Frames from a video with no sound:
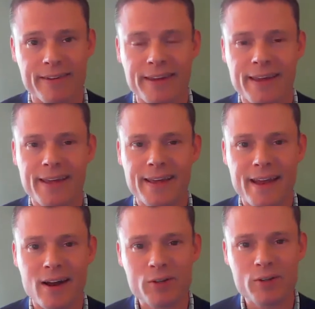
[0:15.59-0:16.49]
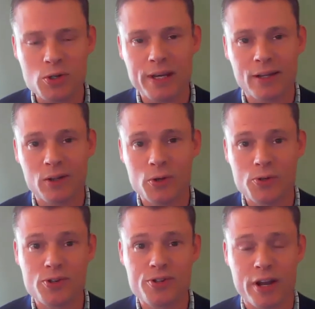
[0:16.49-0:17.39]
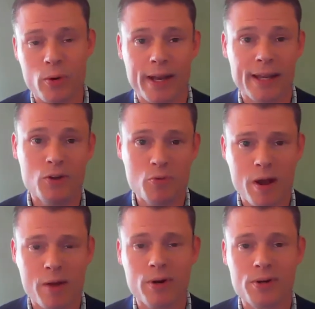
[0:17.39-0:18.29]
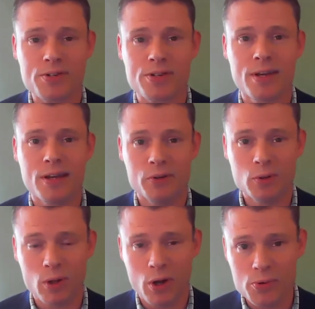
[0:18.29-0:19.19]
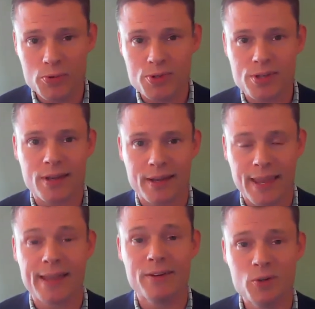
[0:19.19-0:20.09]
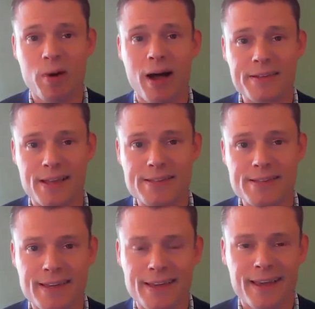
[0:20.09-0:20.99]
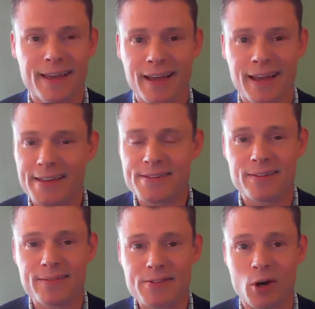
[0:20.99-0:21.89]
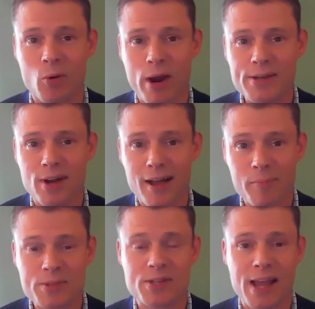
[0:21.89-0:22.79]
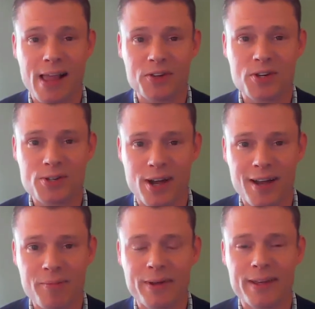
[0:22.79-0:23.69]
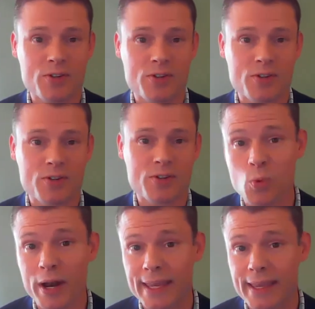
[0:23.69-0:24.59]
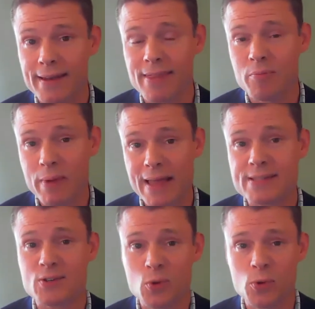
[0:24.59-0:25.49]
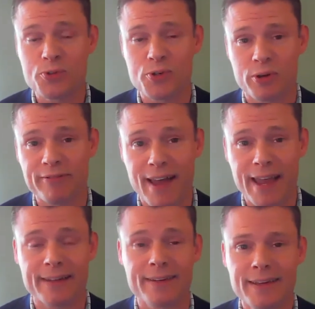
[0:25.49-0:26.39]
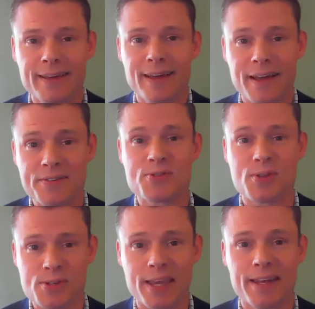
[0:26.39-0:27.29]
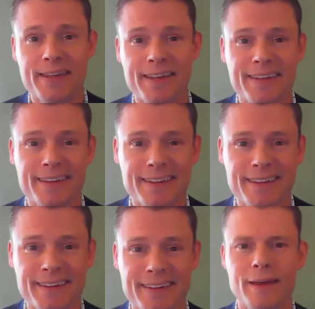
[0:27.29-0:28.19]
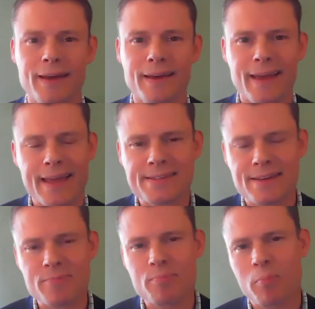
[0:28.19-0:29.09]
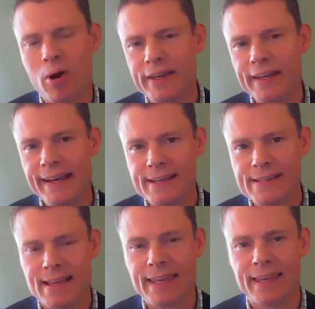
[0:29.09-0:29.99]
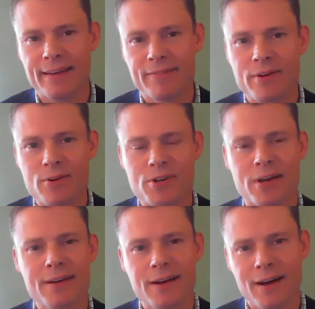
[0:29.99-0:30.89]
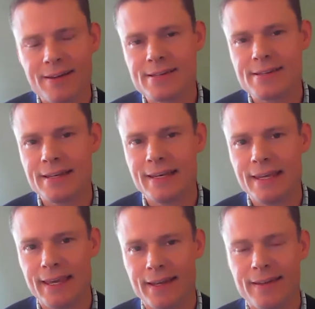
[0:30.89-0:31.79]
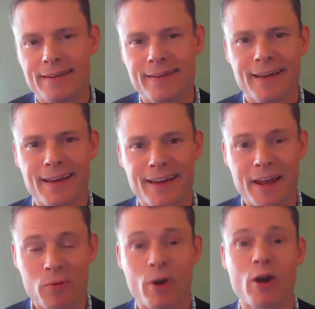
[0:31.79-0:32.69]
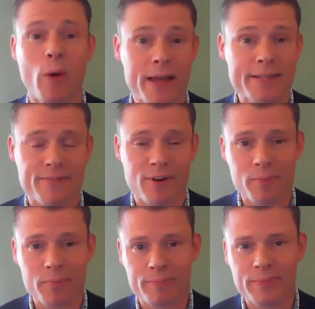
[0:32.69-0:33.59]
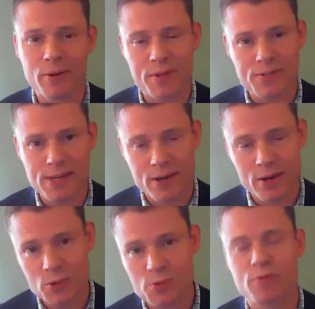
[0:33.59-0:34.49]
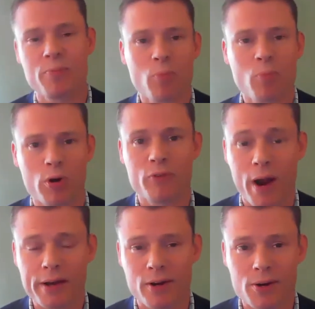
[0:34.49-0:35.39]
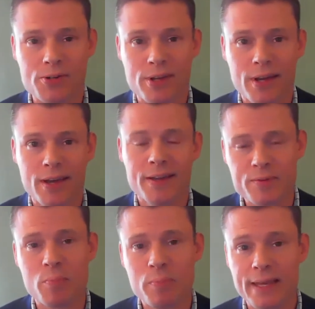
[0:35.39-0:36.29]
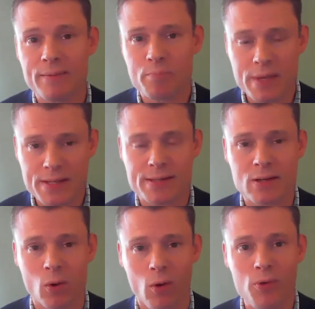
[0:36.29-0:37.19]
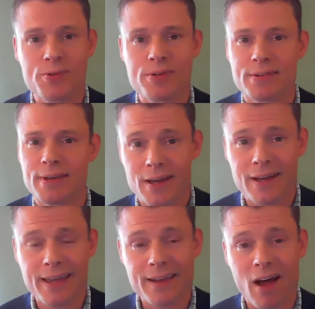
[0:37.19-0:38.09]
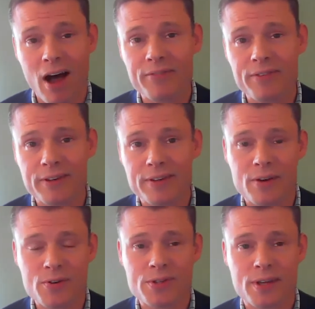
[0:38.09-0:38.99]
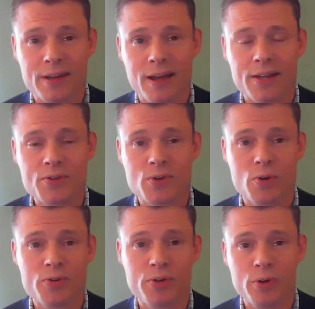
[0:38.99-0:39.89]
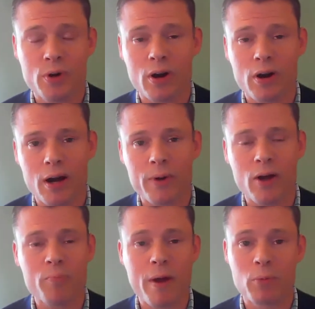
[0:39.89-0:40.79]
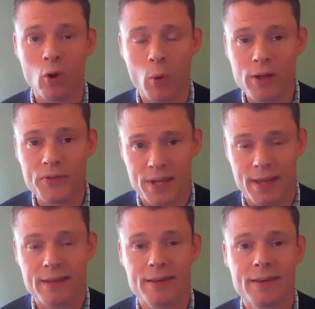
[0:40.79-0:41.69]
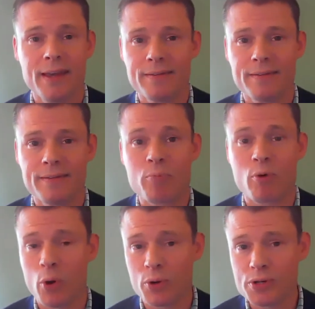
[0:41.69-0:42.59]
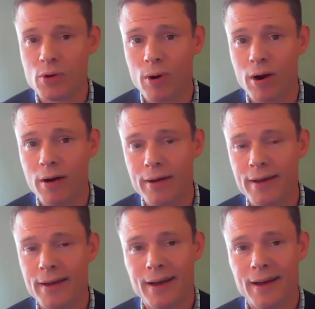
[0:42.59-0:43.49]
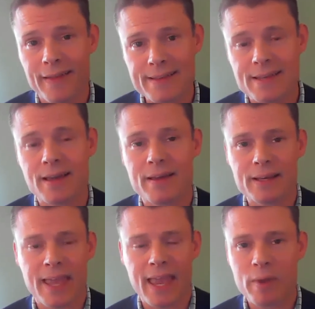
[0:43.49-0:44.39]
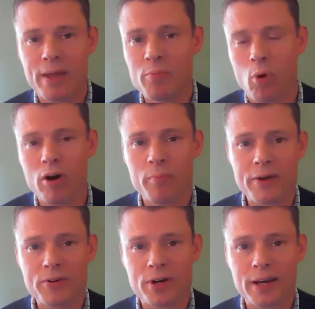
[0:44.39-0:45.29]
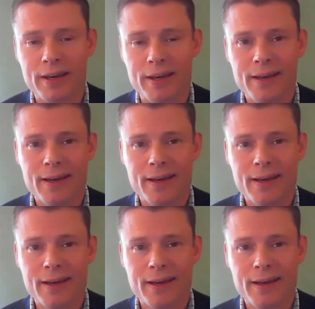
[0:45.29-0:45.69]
And that usually includes generating new members, new loans, and new deposits. And it's a great job. It's a challenging job. It's a job where you always want to get the best tools you can find to succeed. As a marketing executive, there's a constant need and a request from the CEOs, from the board of directors to meet business goals. And often there's a concern too around member loyalty. It might be a net promoter score. Can be an important metric.